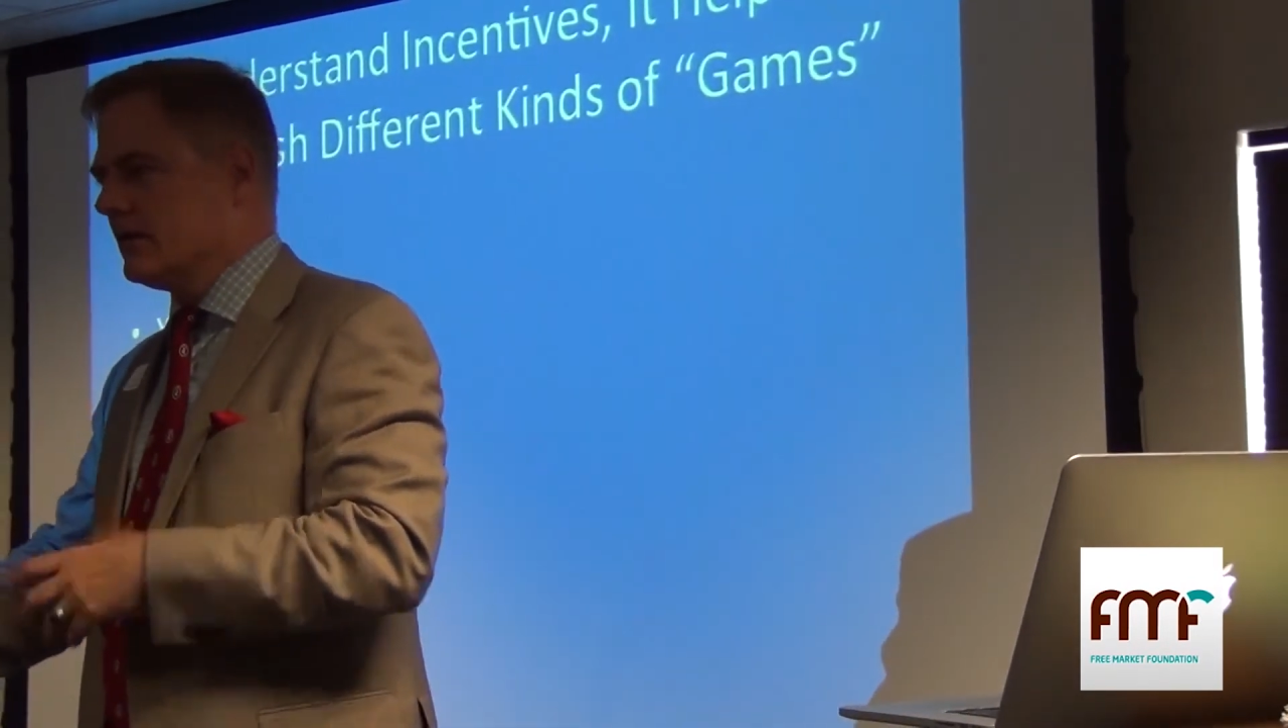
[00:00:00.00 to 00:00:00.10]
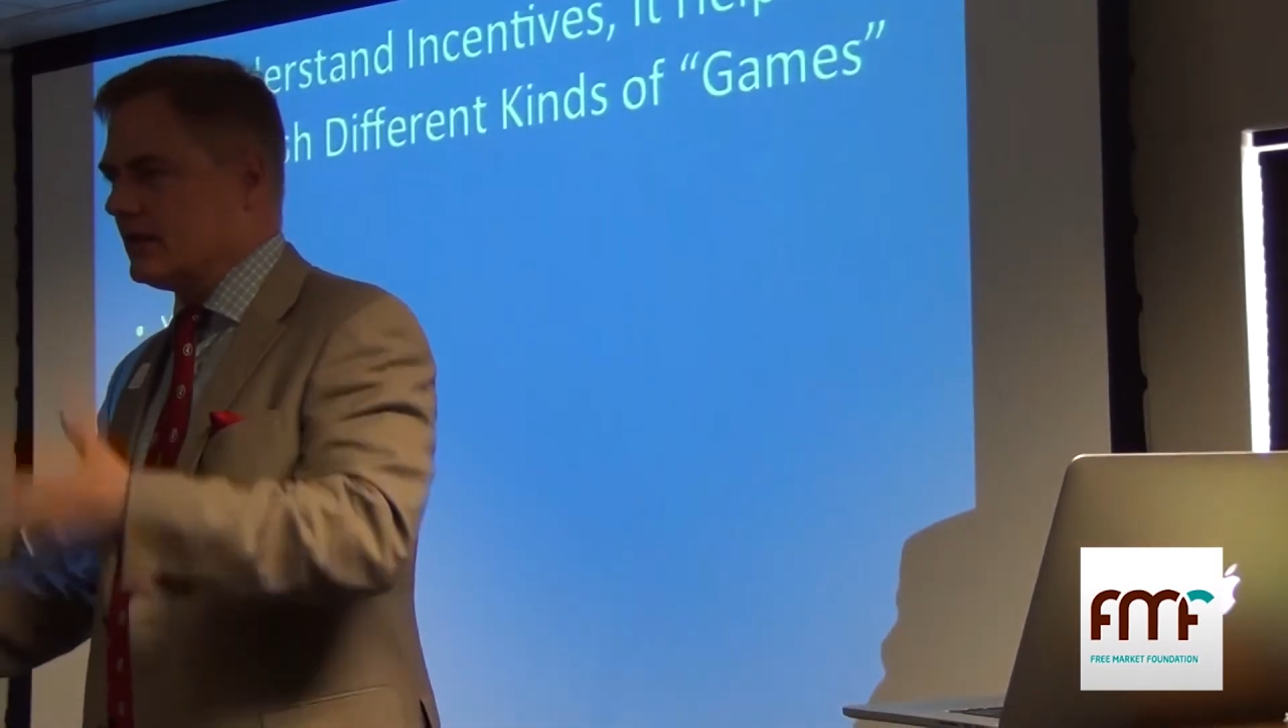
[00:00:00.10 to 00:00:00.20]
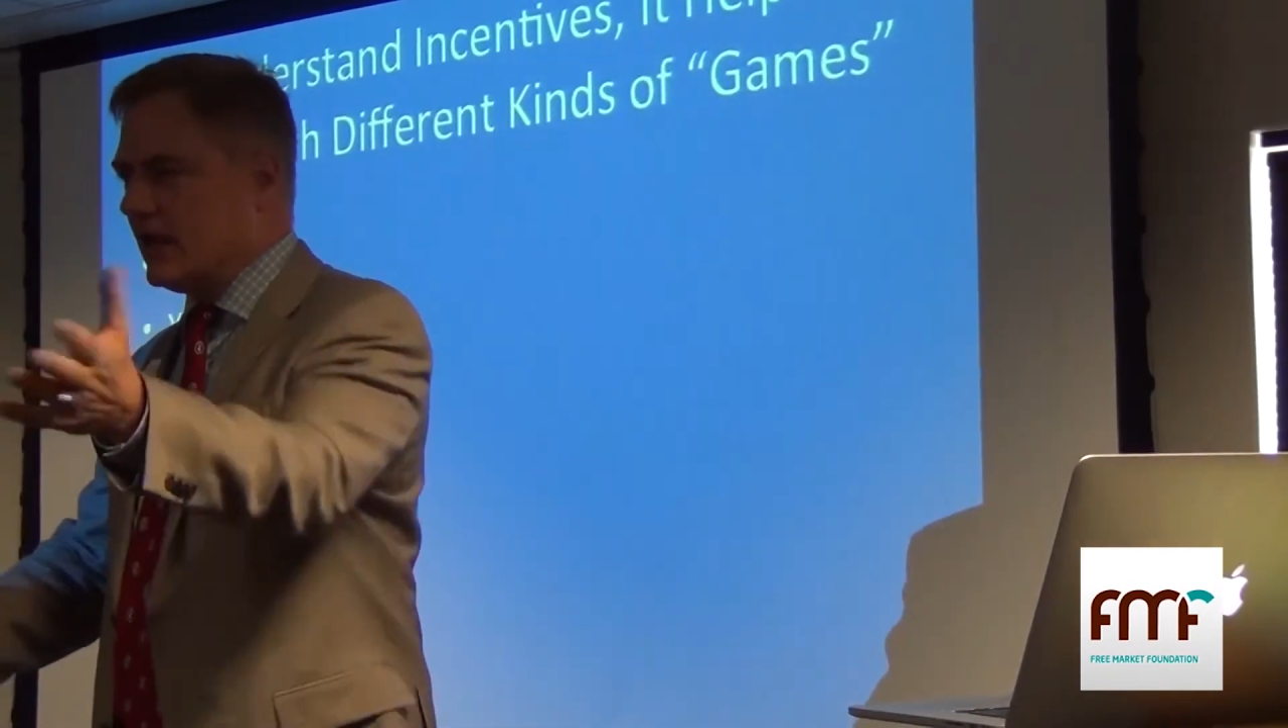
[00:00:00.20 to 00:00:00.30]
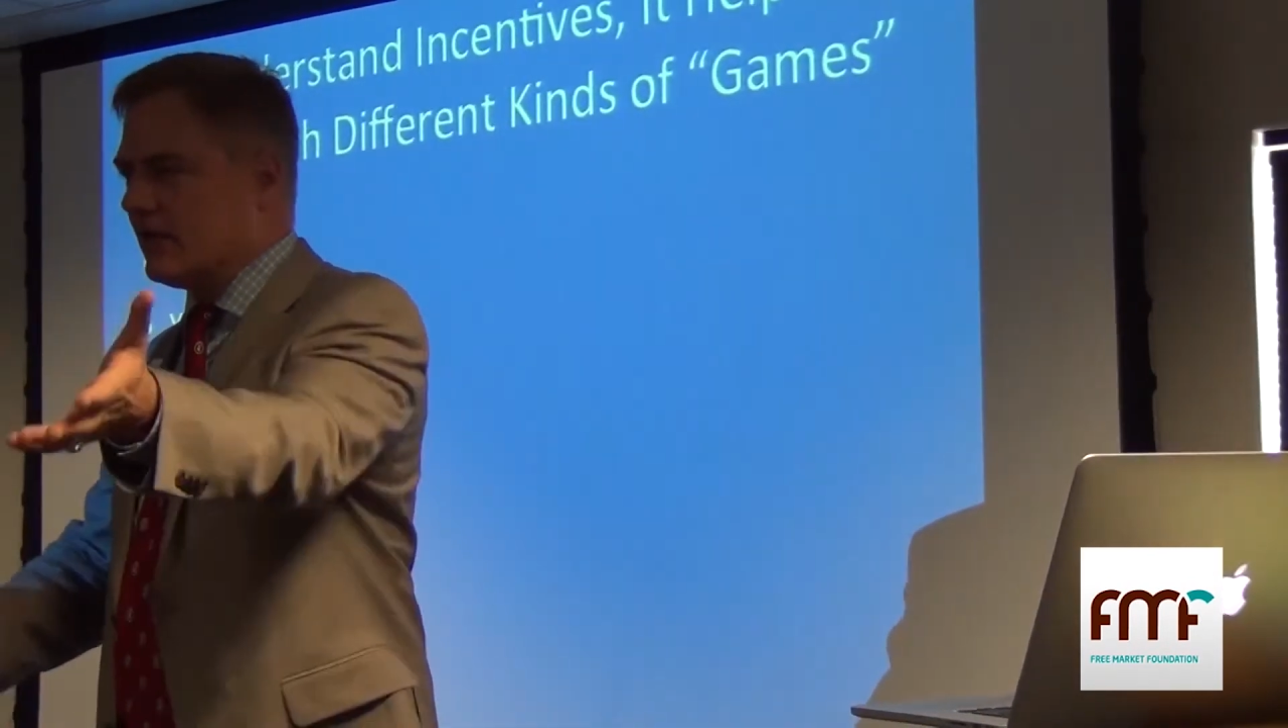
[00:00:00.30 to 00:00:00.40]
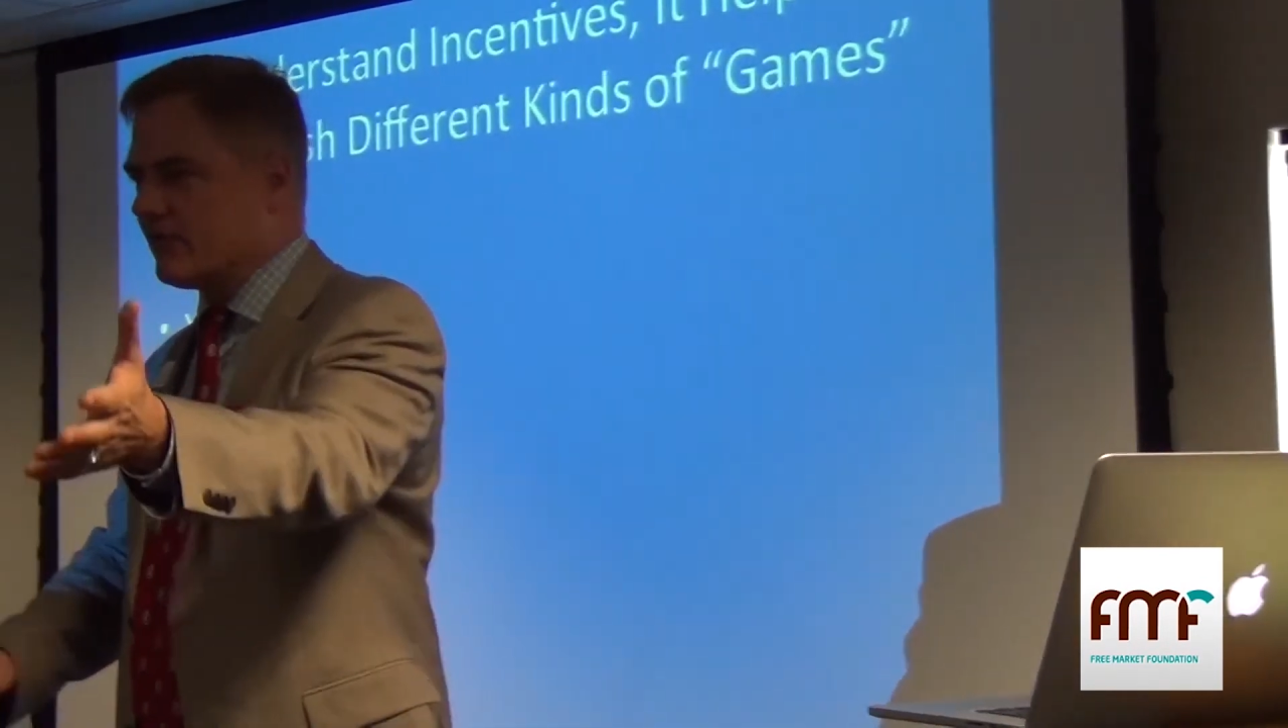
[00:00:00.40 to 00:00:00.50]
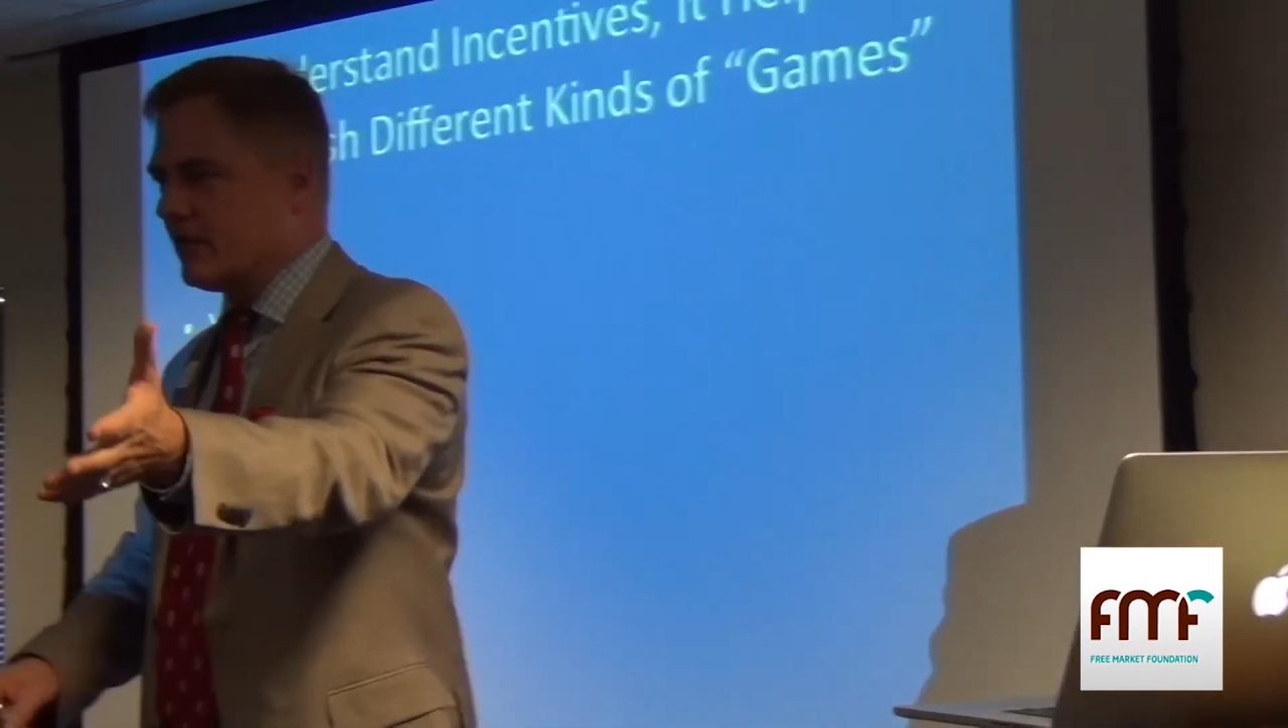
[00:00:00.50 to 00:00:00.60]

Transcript: take it